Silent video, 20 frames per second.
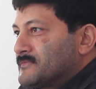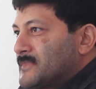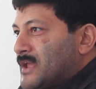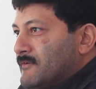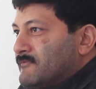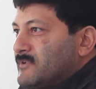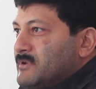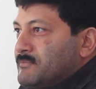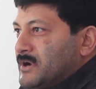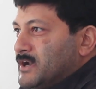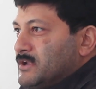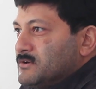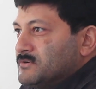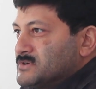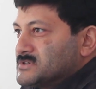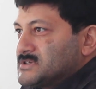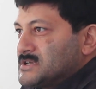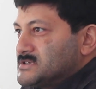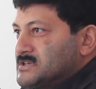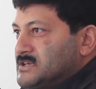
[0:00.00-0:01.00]
everybody who
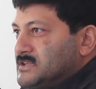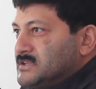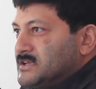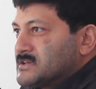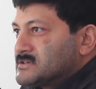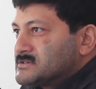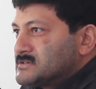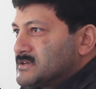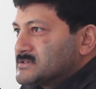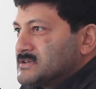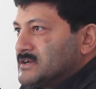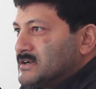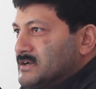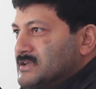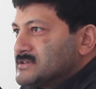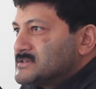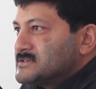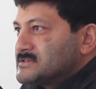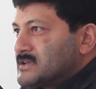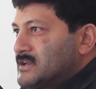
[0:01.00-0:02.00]
is a genius doesn't
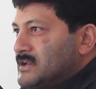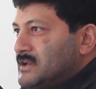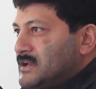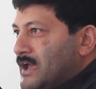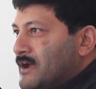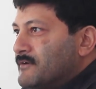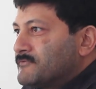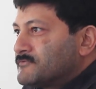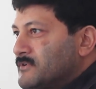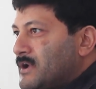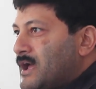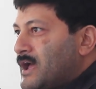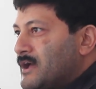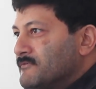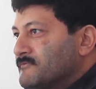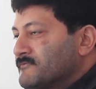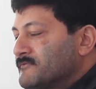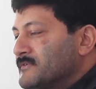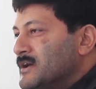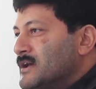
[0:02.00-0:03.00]
necessarily have to
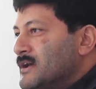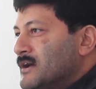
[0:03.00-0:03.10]
have